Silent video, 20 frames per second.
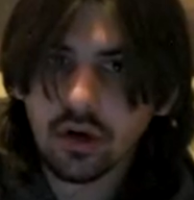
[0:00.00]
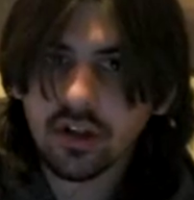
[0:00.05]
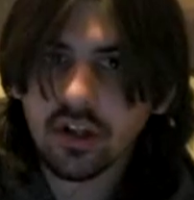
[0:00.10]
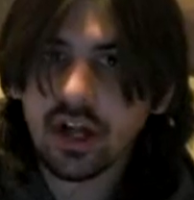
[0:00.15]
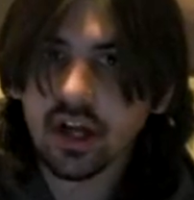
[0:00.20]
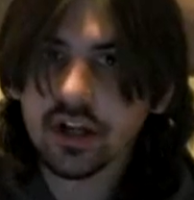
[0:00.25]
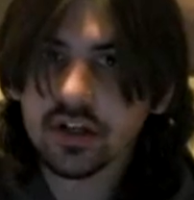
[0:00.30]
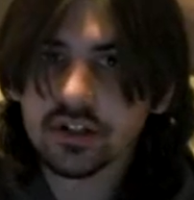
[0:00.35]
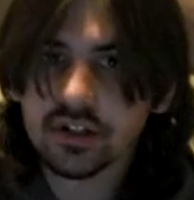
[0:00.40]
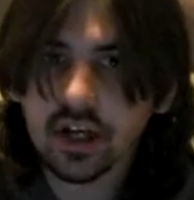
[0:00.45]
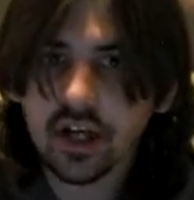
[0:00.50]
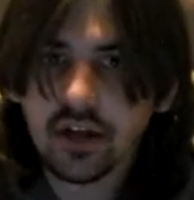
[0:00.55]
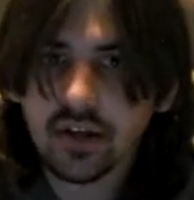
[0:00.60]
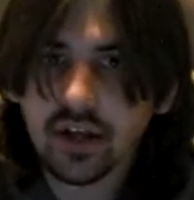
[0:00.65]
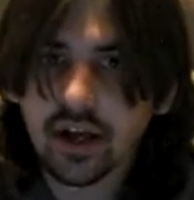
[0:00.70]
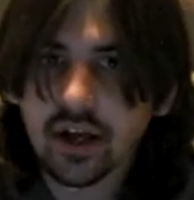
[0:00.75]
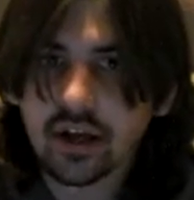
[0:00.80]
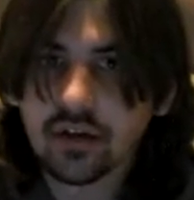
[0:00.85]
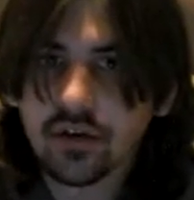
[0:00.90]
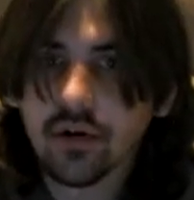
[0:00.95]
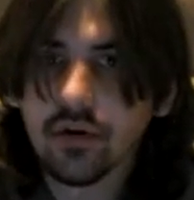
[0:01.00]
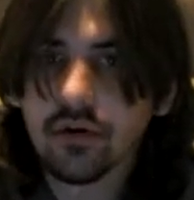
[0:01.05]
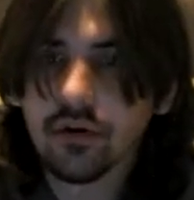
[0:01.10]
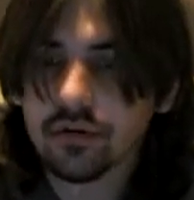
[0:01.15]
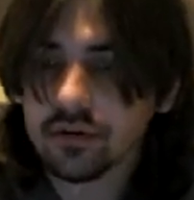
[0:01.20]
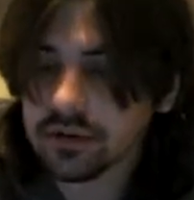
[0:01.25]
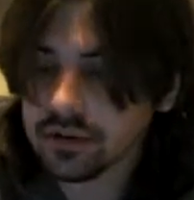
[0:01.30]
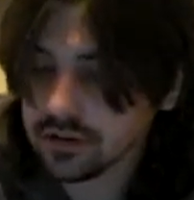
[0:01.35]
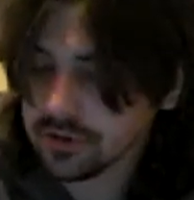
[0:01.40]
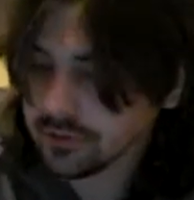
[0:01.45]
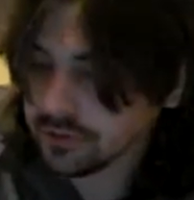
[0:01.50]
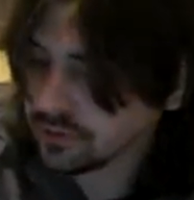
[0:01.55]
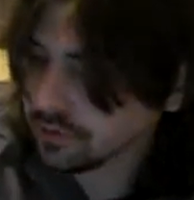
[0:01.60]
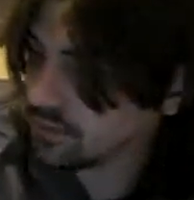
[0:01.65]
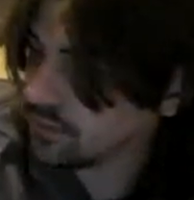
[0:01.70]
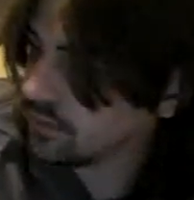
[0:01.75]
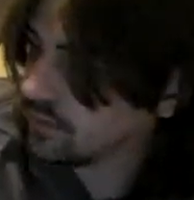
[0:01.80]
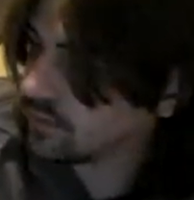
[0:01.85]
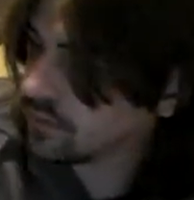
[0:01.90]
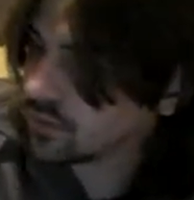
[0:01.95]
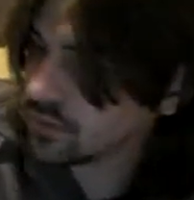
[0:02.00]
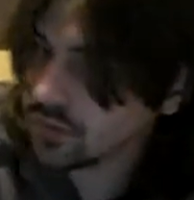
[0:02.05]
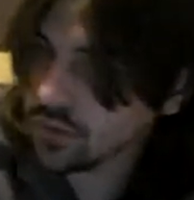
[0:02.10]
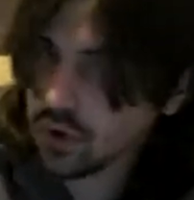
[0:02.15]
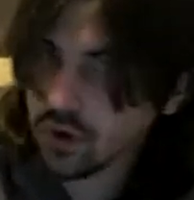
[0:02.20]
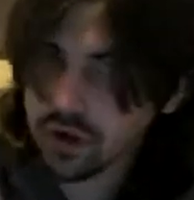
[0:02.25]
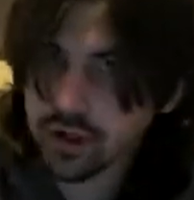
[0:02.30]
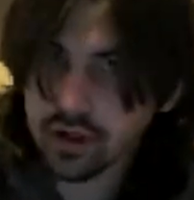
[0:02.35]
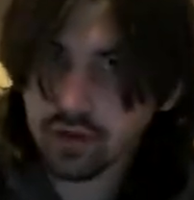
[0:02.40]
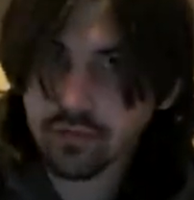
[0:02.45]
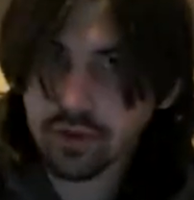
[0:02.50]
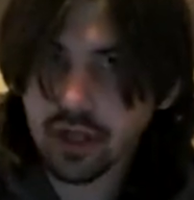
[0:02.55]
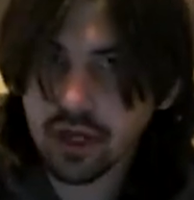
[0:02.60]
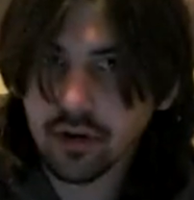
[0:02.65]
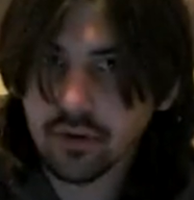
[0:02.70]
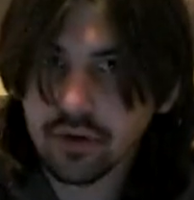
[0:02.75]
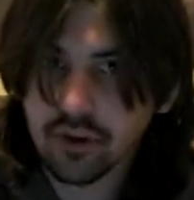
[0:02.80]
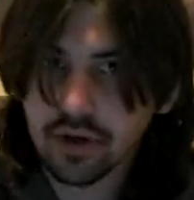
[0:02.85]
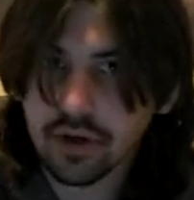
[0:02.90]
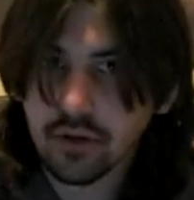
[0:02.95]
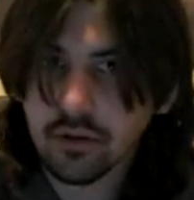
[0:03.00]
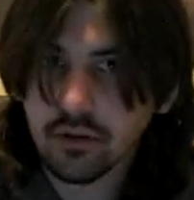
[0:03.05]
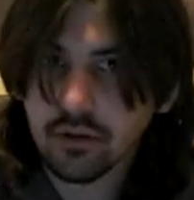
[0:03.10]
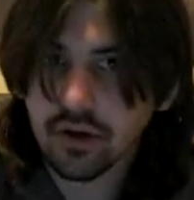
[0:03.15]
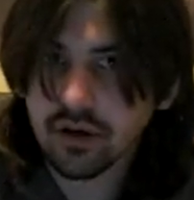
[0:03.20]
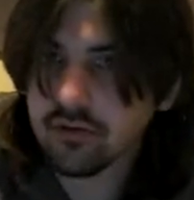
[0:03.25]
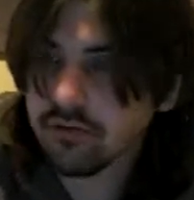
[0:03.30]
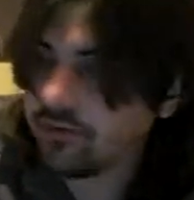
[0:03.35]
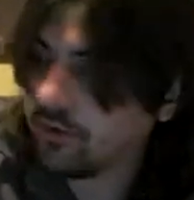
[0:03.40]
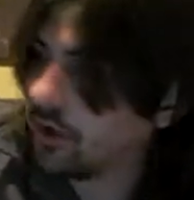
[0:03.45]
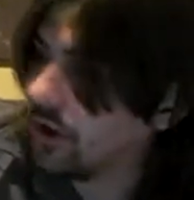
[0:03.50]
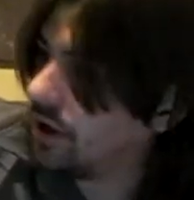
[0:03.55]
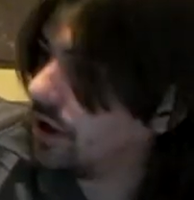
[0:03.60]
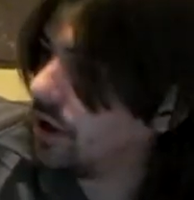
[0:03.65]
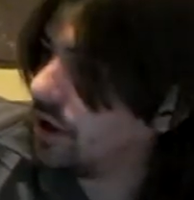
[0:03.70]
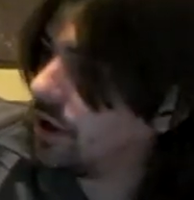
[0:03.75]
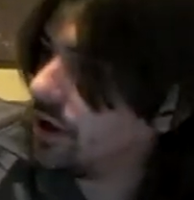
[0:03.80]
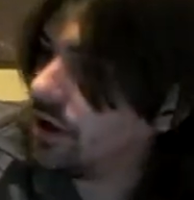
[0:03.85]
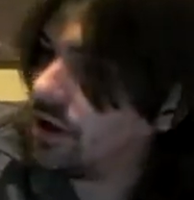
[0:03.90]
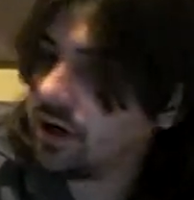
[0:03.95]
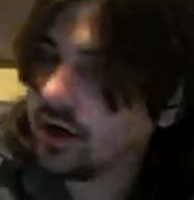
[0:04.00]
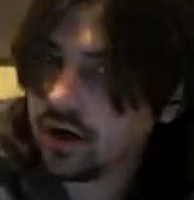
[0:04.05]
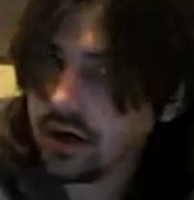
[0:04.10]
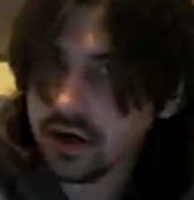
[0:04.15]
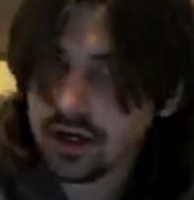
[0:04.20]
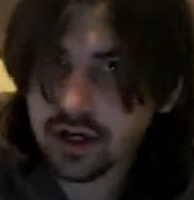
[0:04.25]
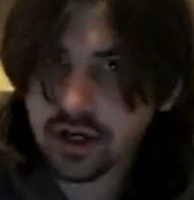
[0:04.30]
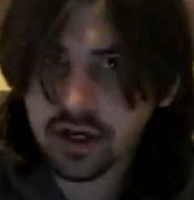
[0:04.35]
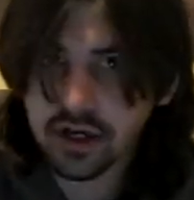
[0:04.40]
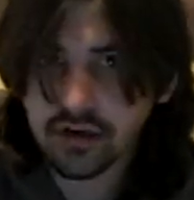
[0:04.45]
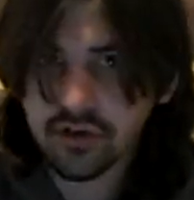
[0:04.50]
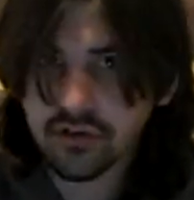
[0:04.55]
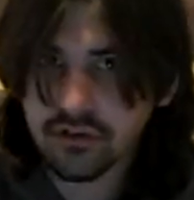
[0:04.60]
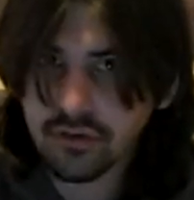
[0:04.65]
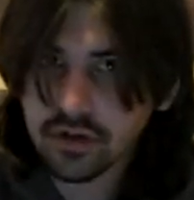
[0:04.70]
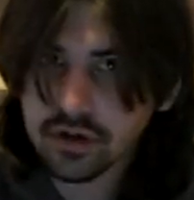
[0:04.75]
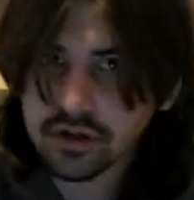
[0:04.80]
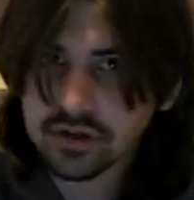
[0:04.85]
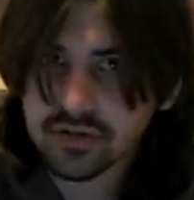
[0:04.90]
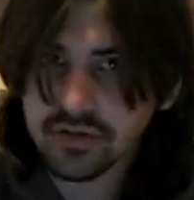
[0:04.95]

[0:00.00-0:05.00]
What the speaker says: And that is how that goes. Or you can play with your ring finger and your first